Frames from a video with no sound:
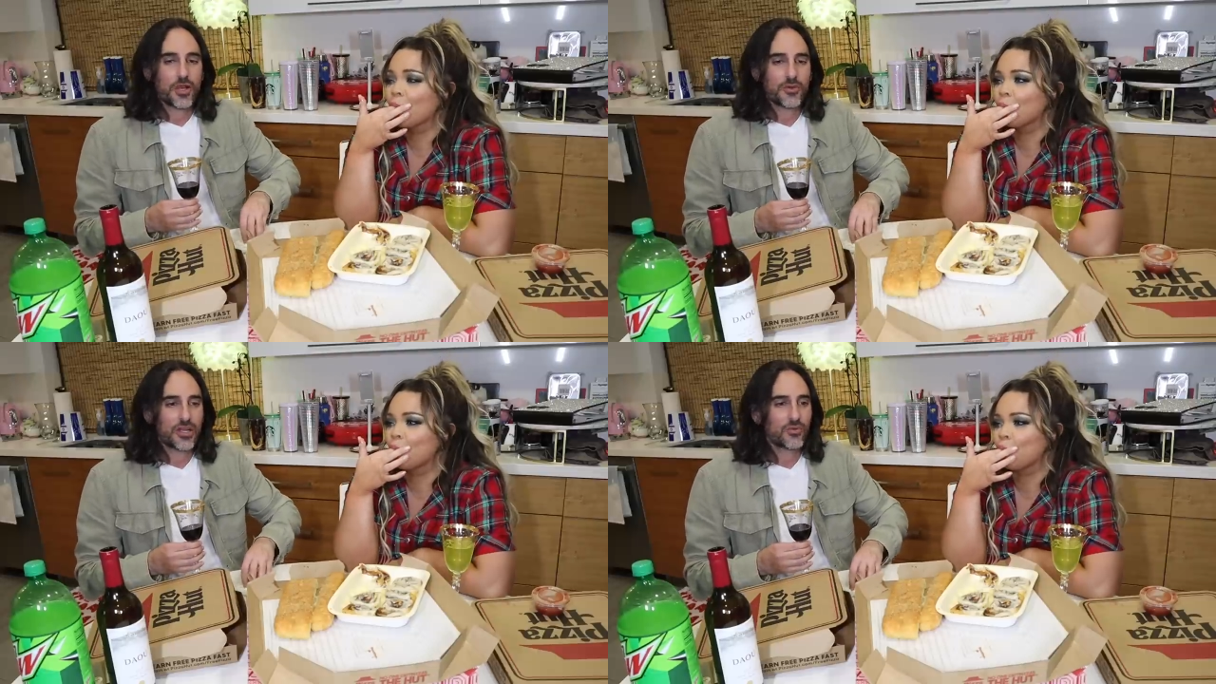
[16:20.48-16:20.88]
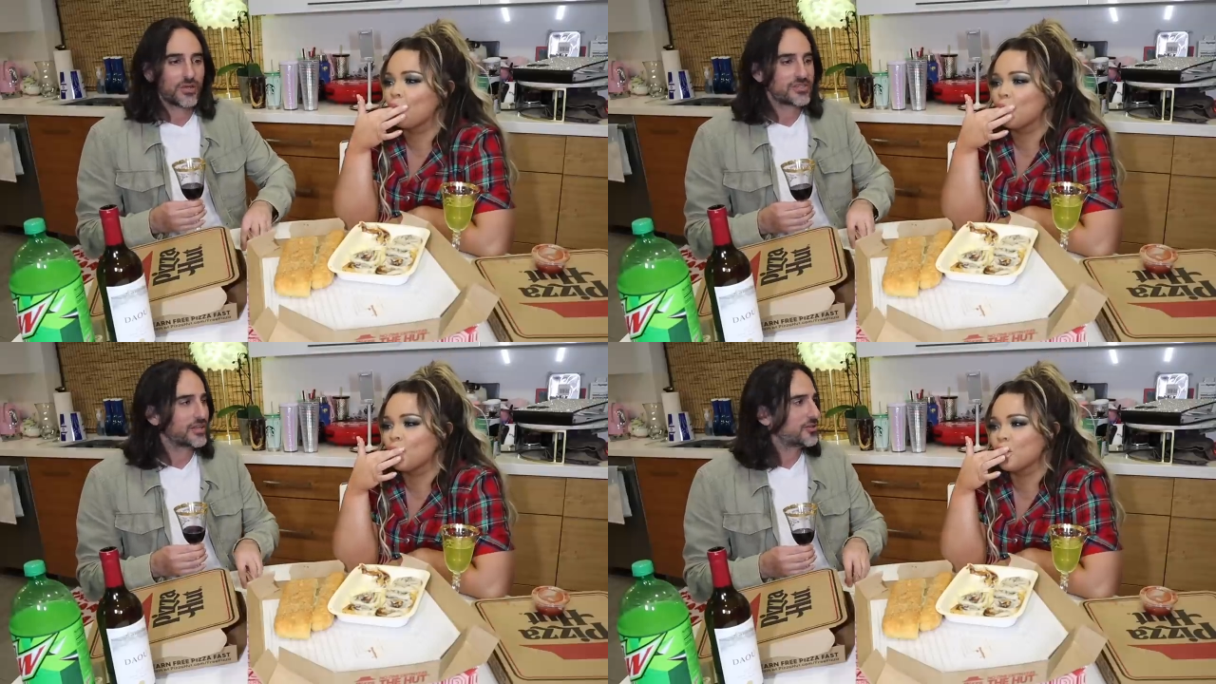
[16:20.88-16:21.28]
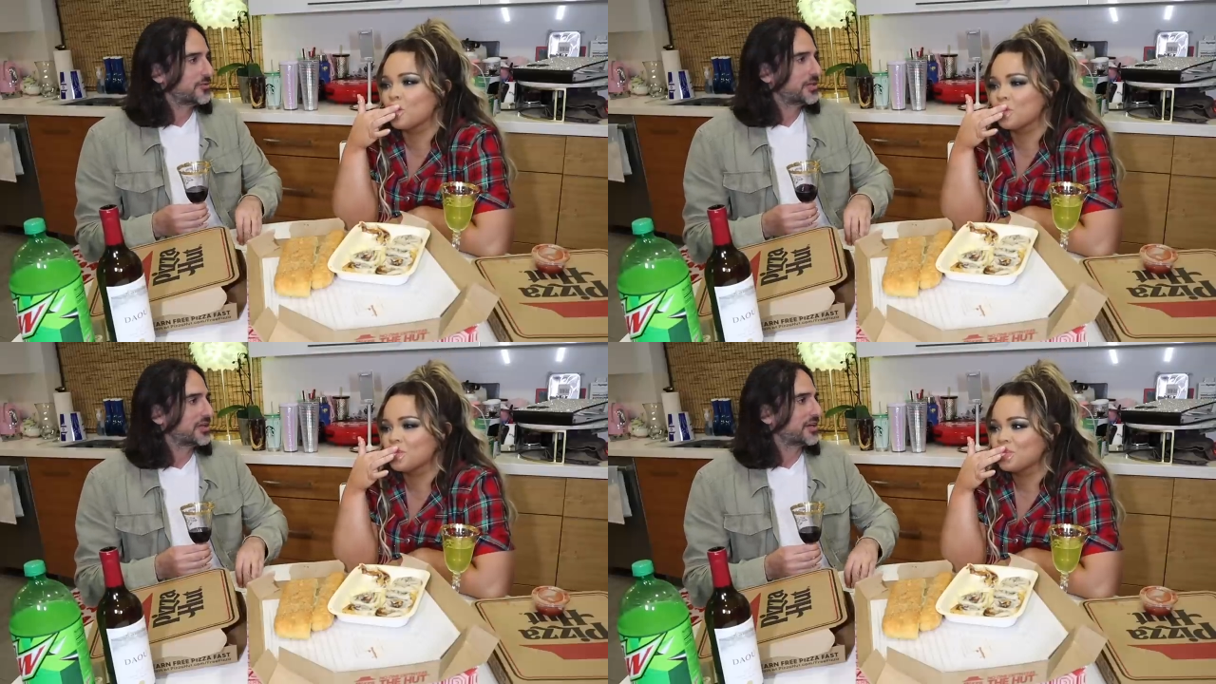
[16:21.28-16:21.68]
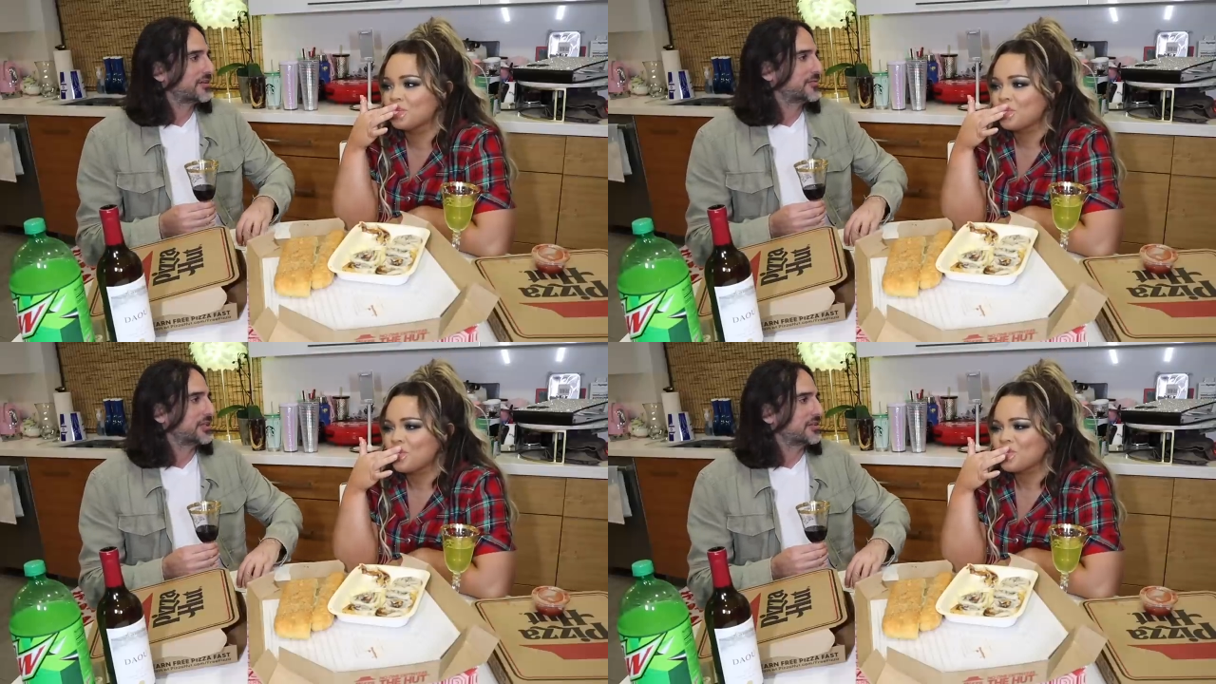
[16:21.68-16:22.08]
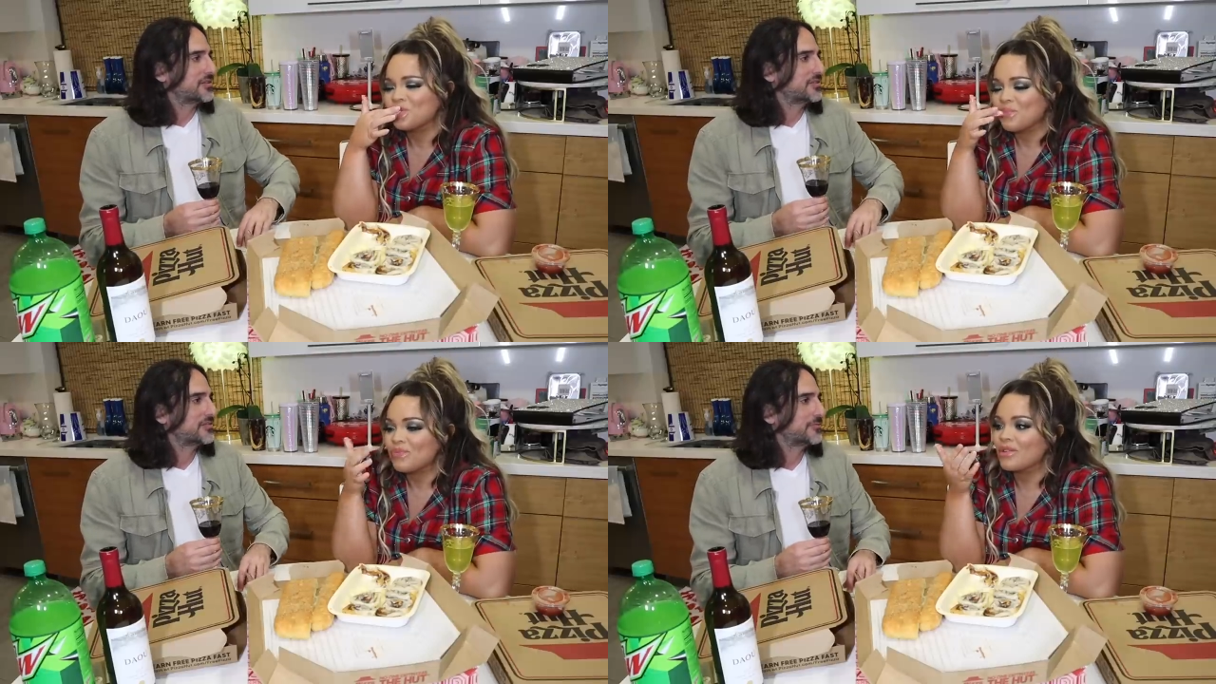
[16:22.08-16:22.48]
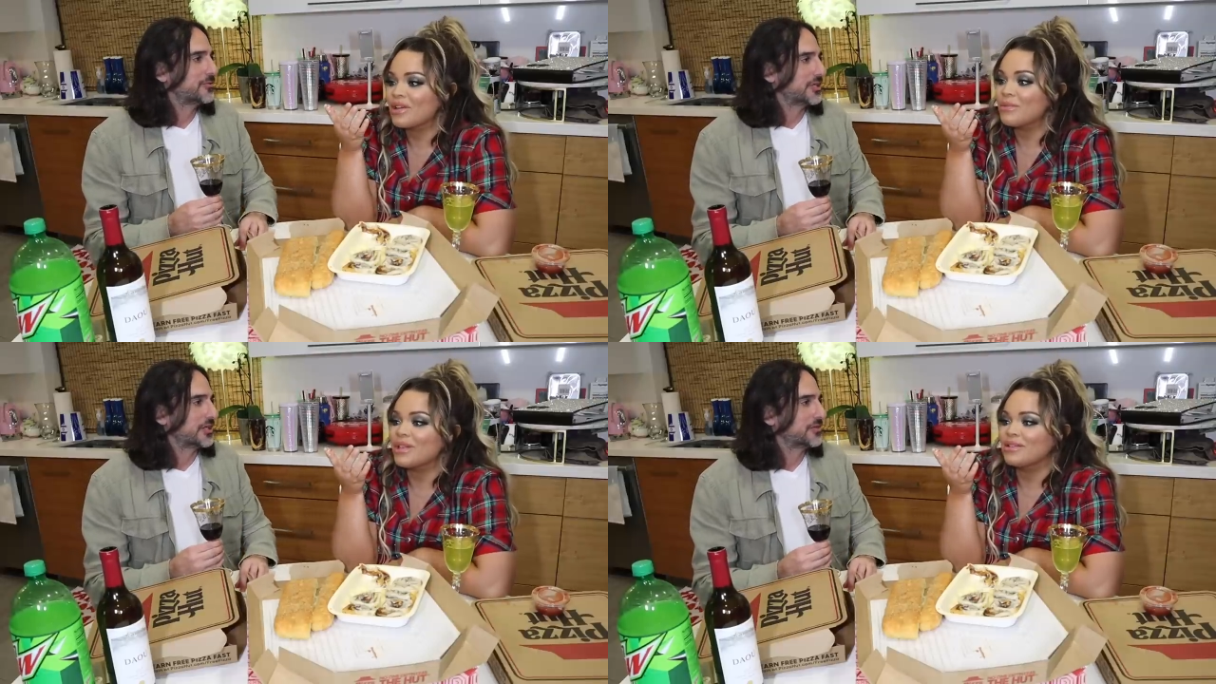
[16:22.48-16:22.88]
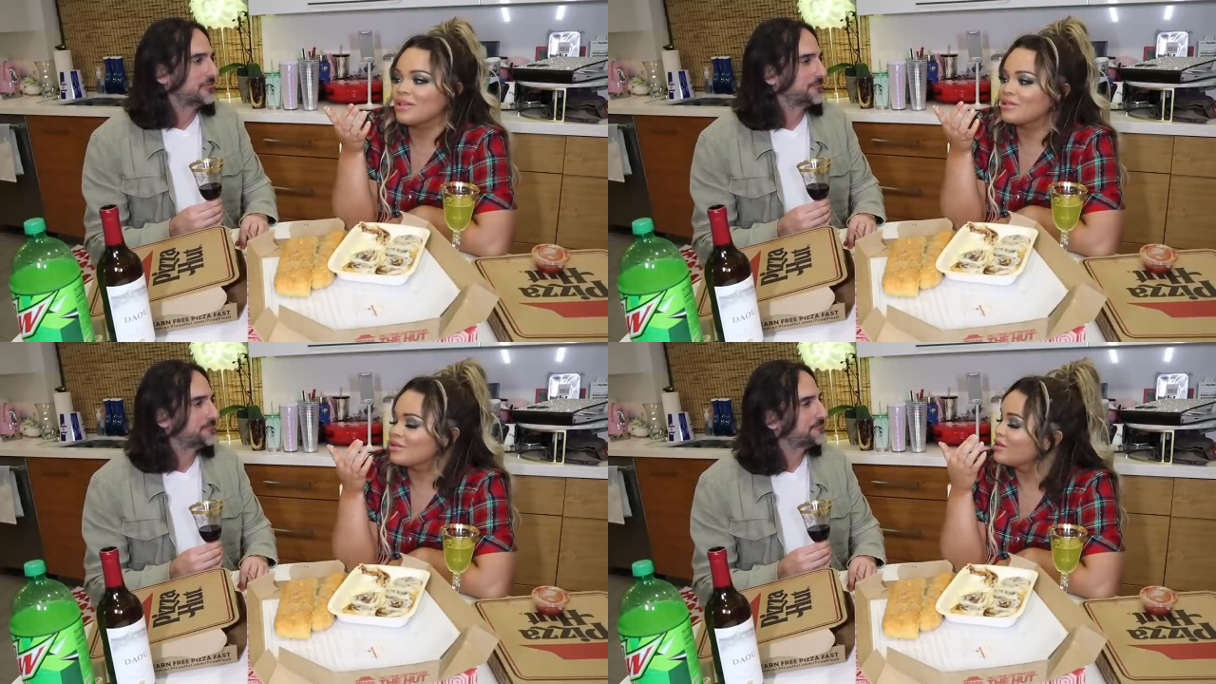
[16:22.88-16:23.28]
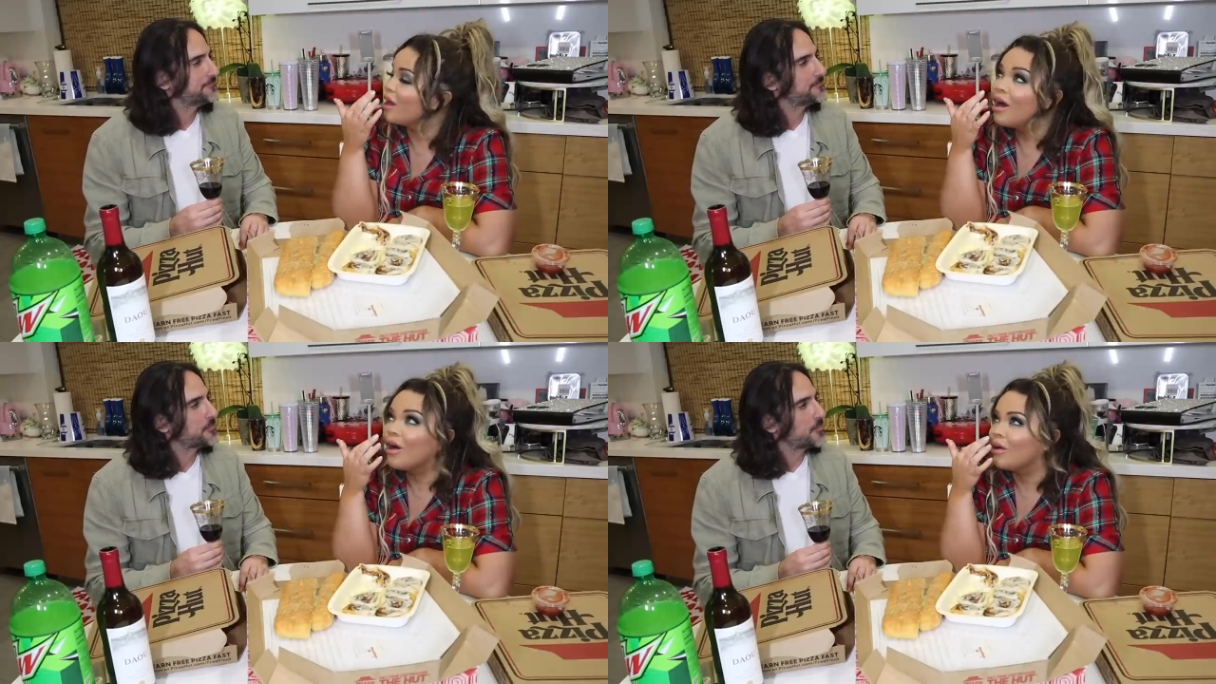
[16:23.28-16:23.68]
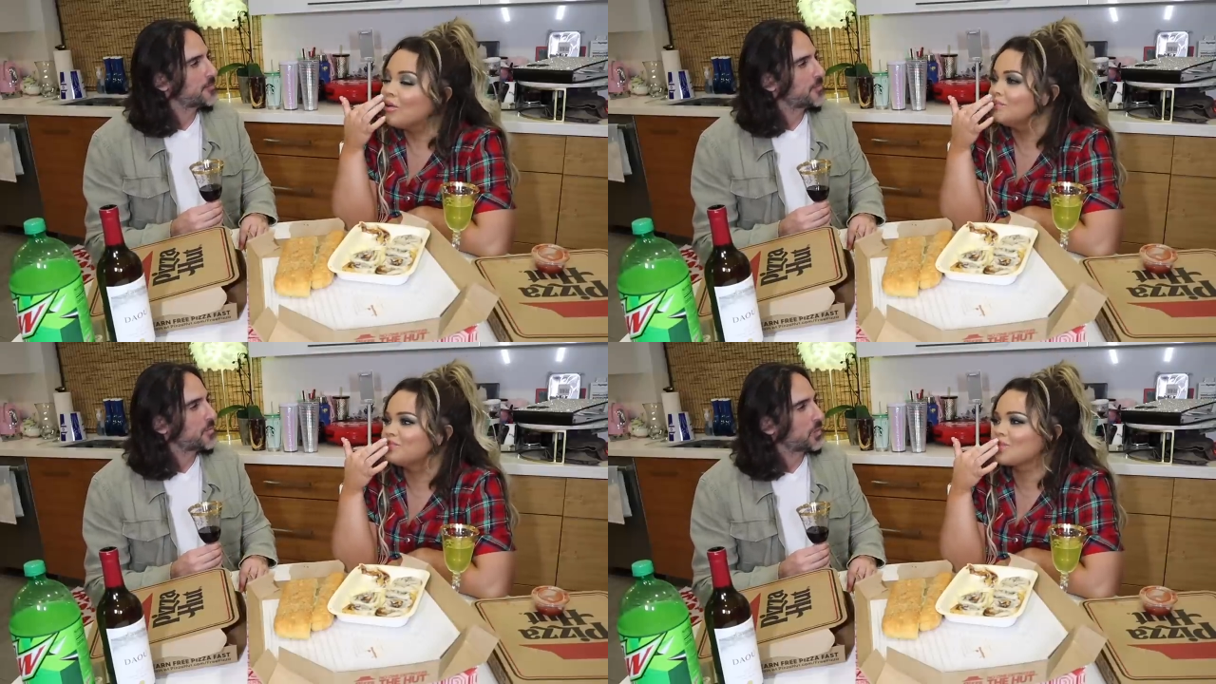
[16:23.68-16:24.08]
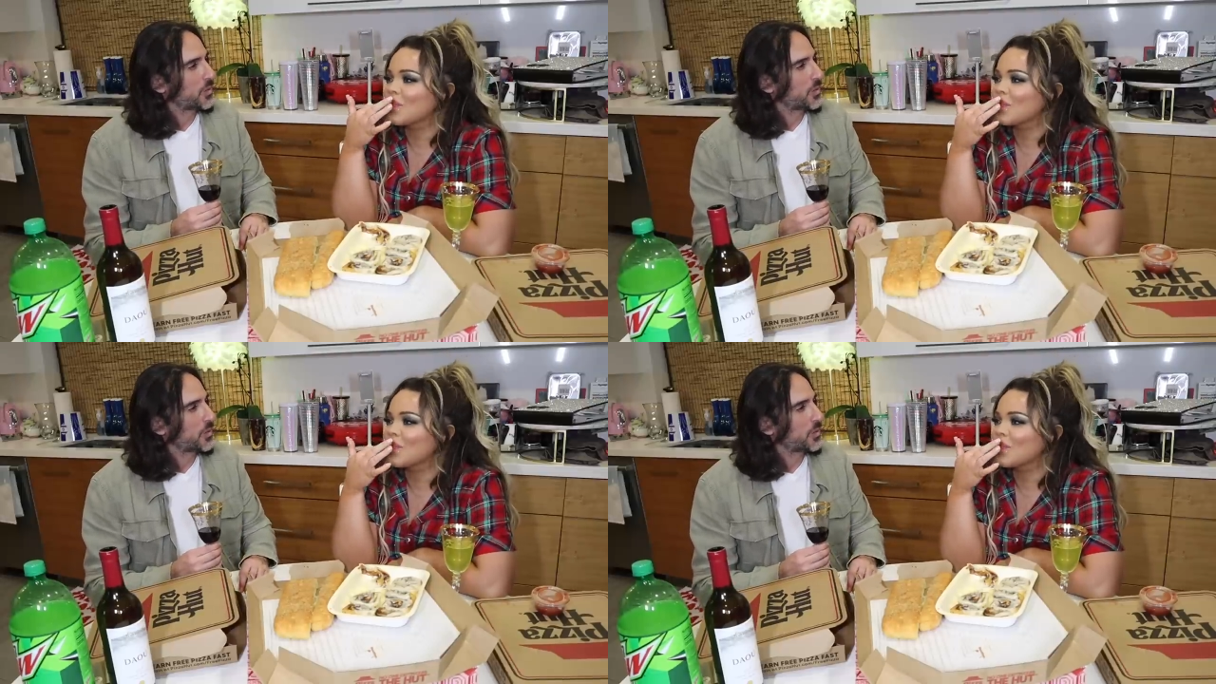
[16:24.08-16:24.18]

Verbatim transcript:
Speaker 1: but I mean, like, once I commit, I commit.
Speaker 2: Okay, yeah, but that's not slow.